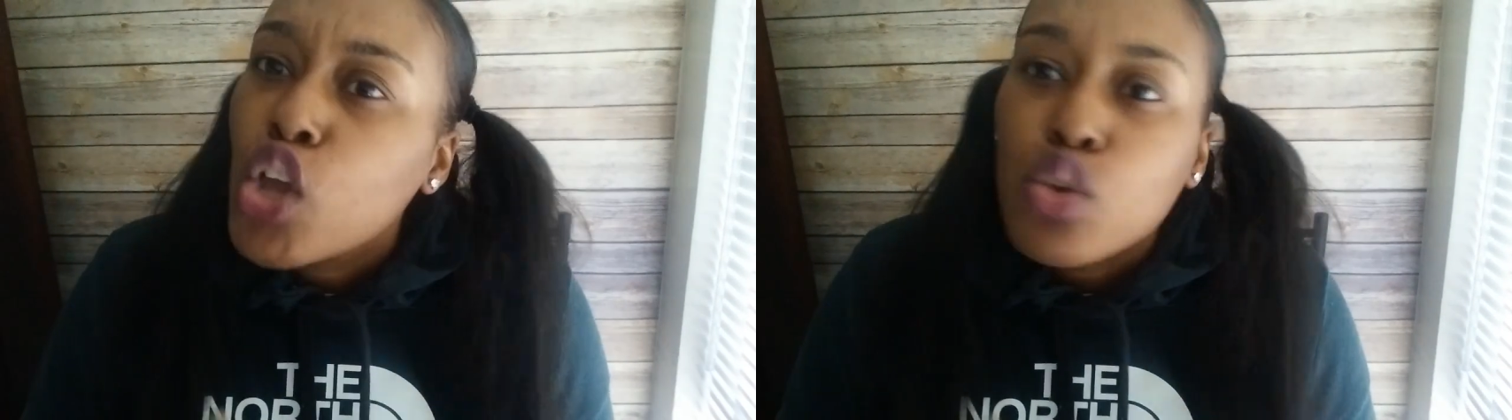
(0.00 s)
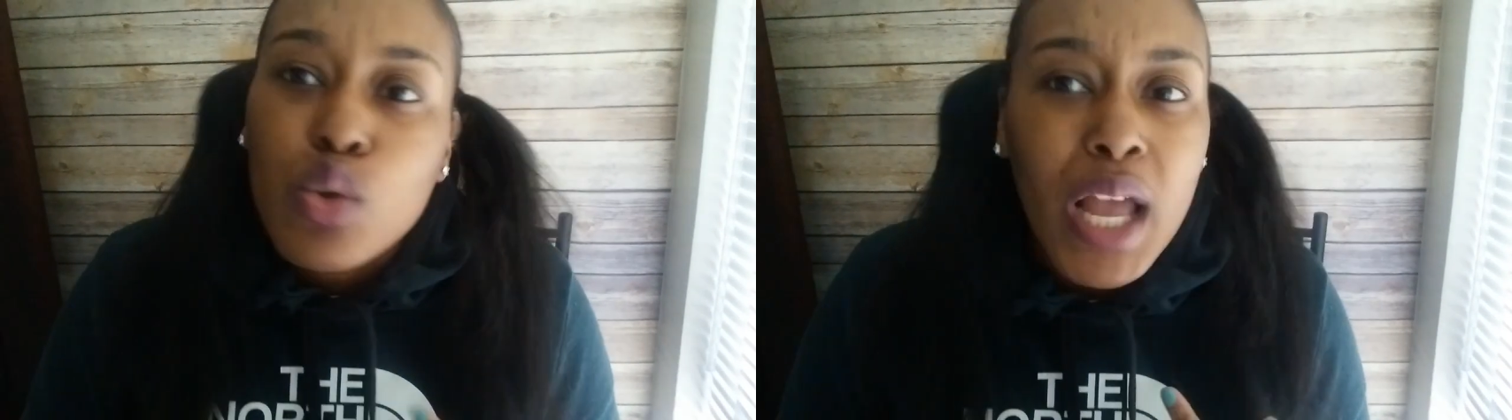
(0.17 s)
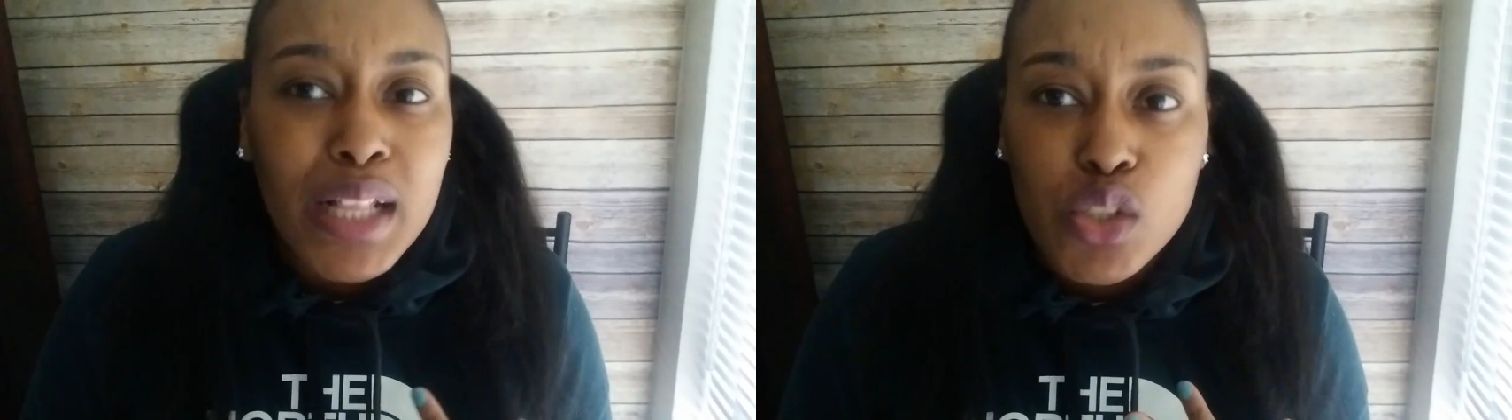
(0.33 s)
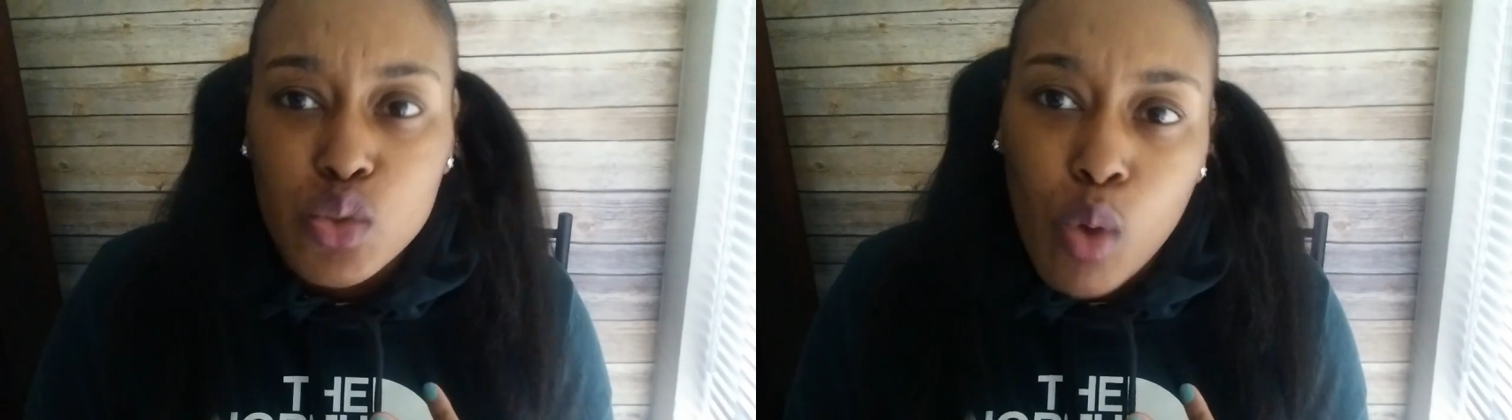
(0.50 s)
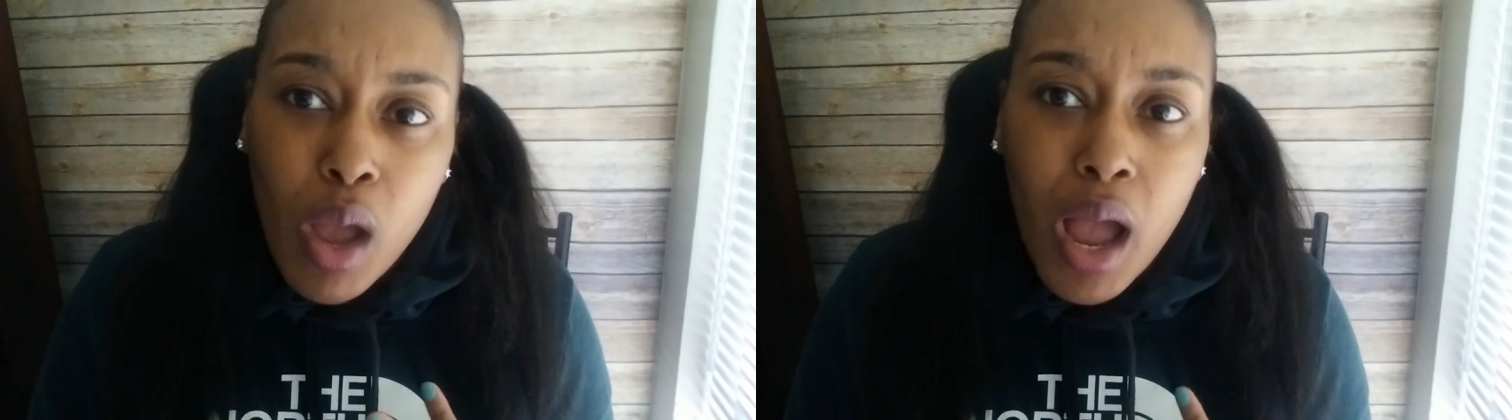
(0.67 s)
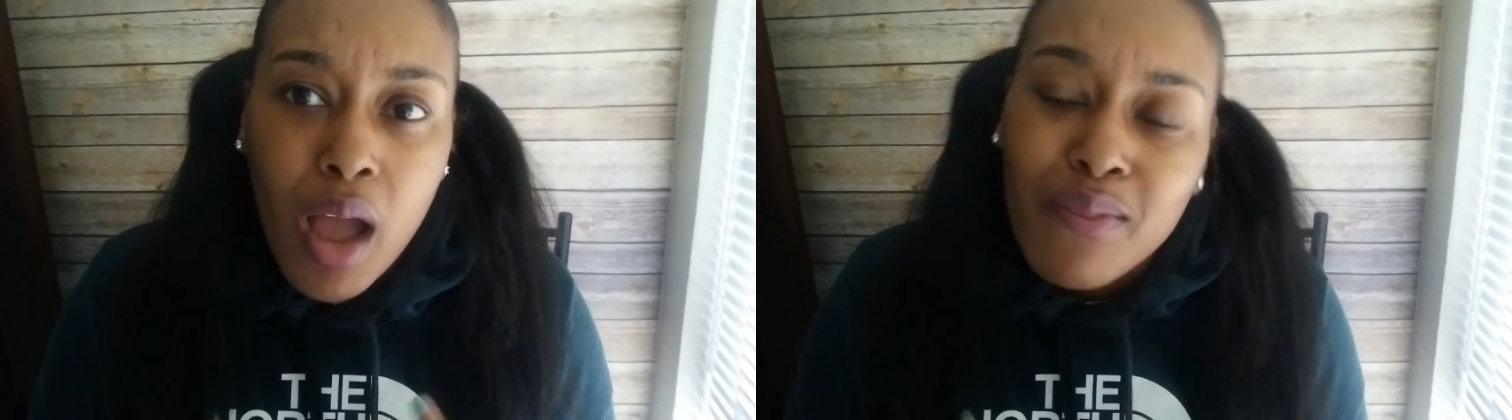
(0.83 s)
you got the
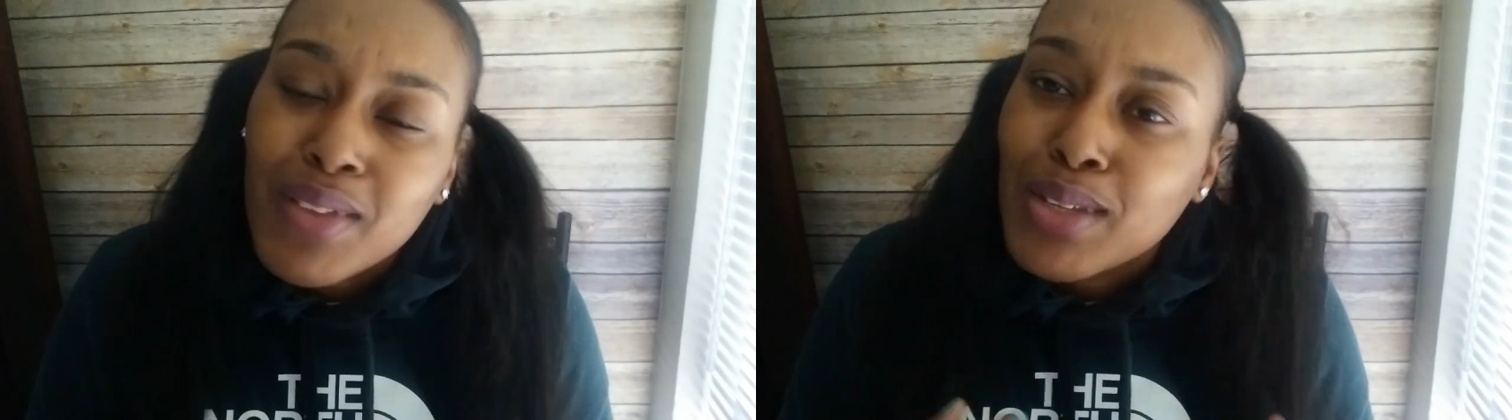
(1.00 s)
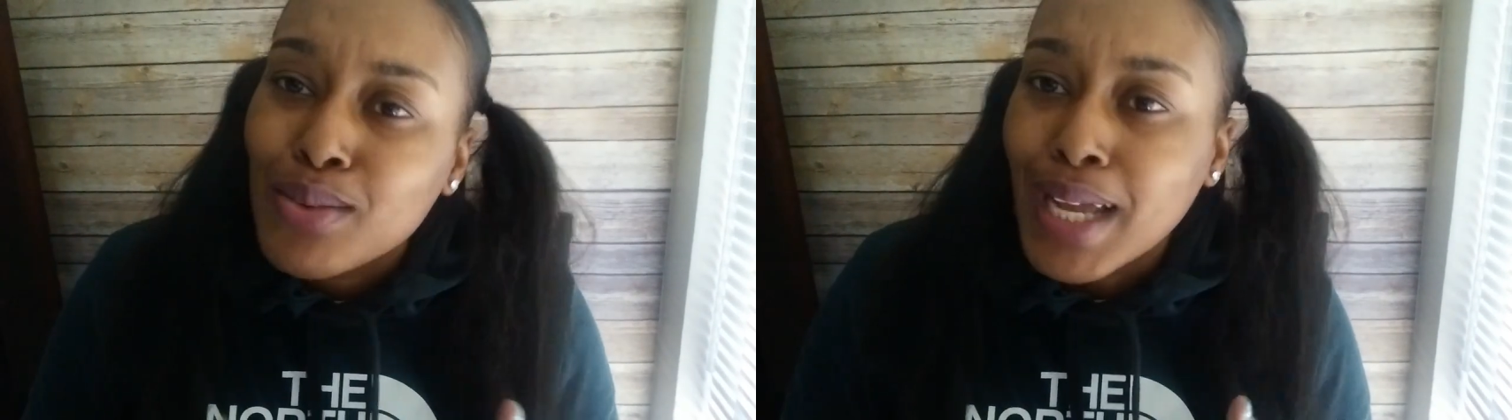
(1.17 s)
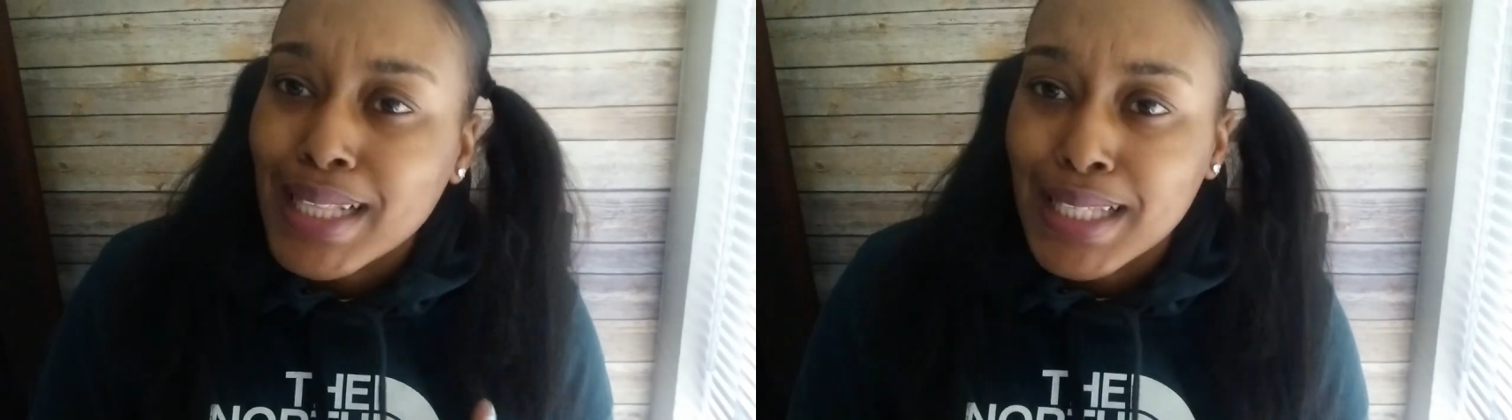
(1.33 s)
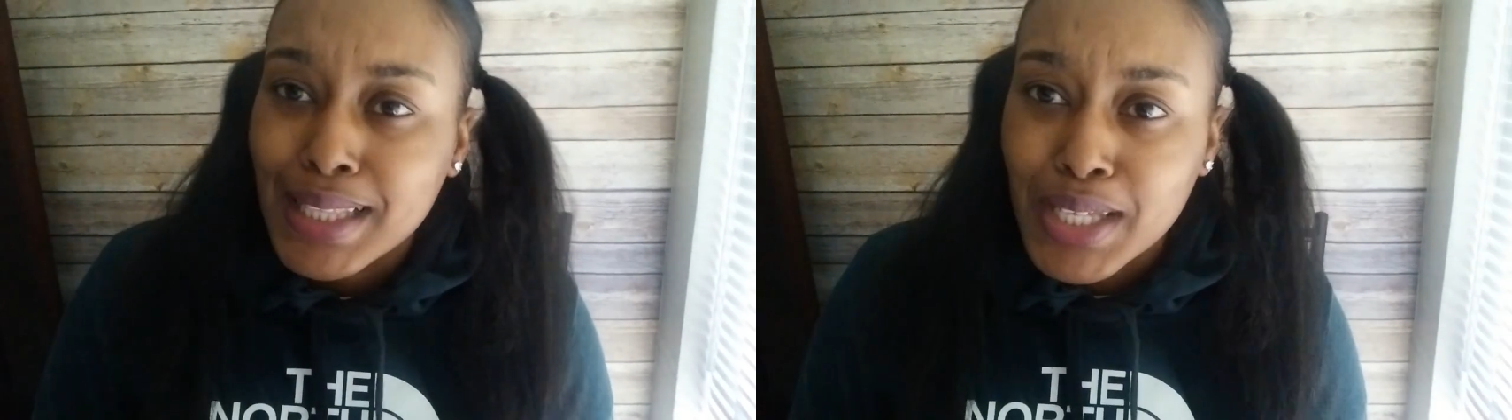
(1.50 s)
suave, you got the